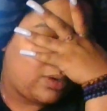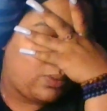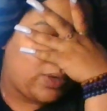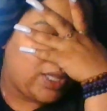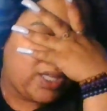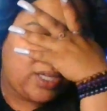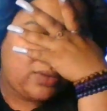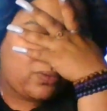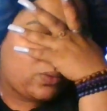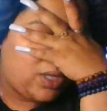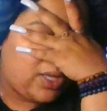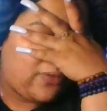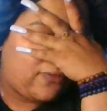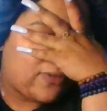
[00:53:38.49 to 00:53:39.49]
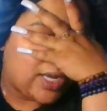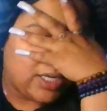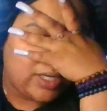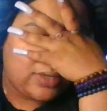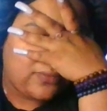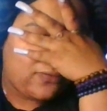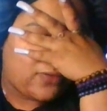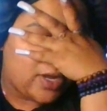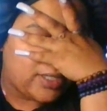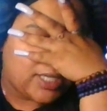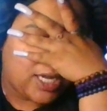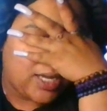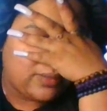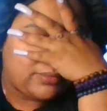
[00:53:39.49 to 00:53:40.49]
Really, really fucking
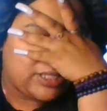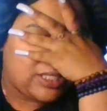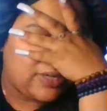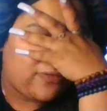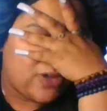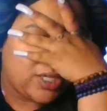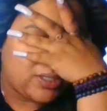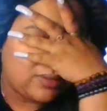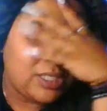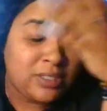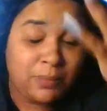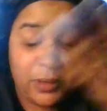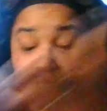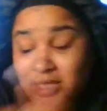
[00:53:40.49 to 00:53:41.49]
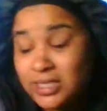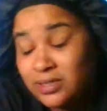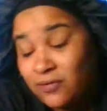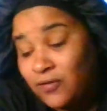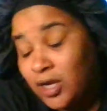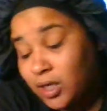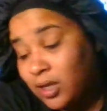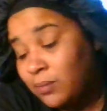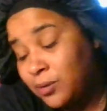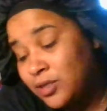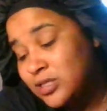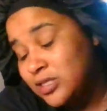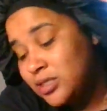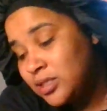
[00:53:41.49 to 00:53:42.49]
fucked up. This person is a fucked up
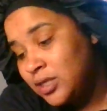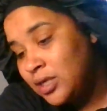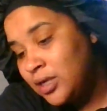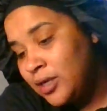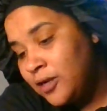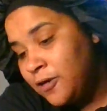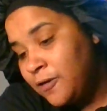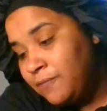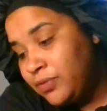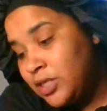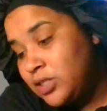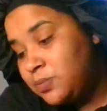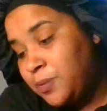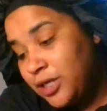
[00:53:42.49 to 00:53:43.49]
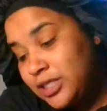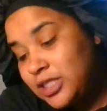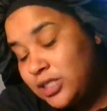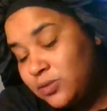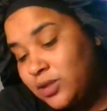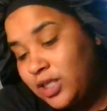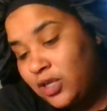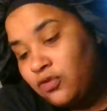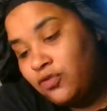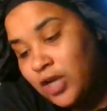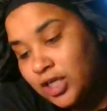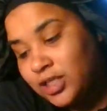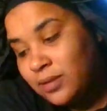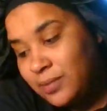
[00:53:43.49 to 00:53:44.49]
person. This person is really a
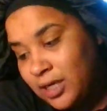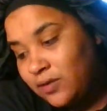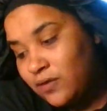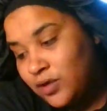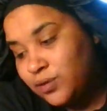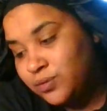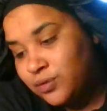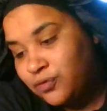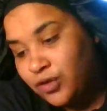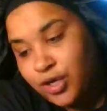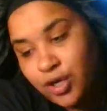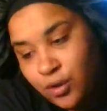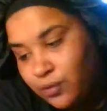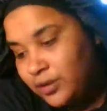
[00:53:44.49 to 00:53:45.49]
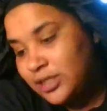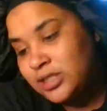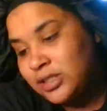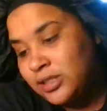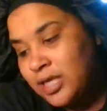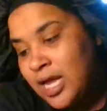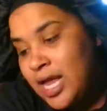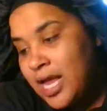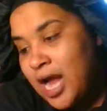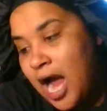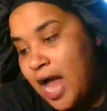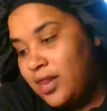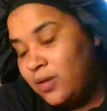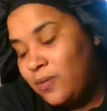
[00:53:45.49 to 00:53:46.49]
fucked up individual for no reason.
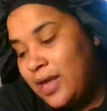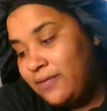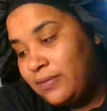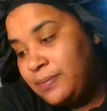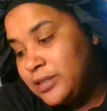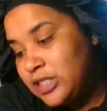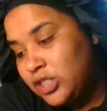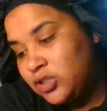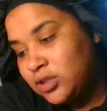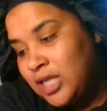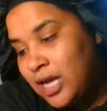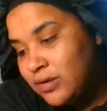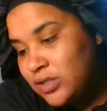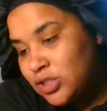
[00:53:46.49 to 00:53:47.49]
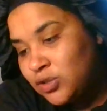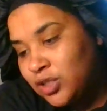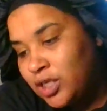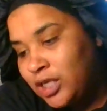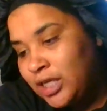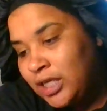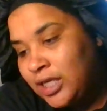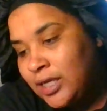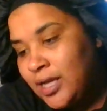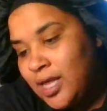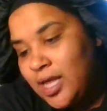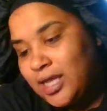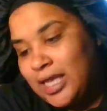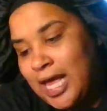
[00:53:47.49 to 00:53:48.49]
Got in the way of a potential love story.
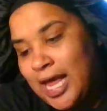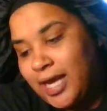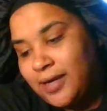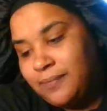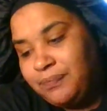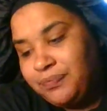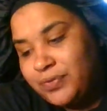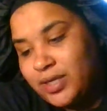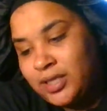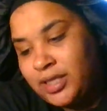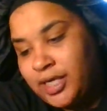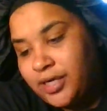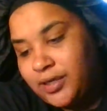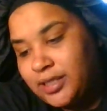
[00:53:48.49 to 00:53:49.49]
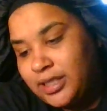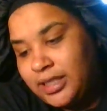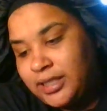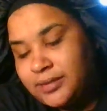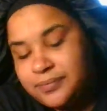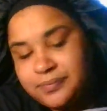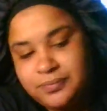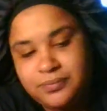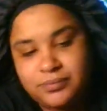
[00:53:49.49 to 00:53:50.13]
Like, literally.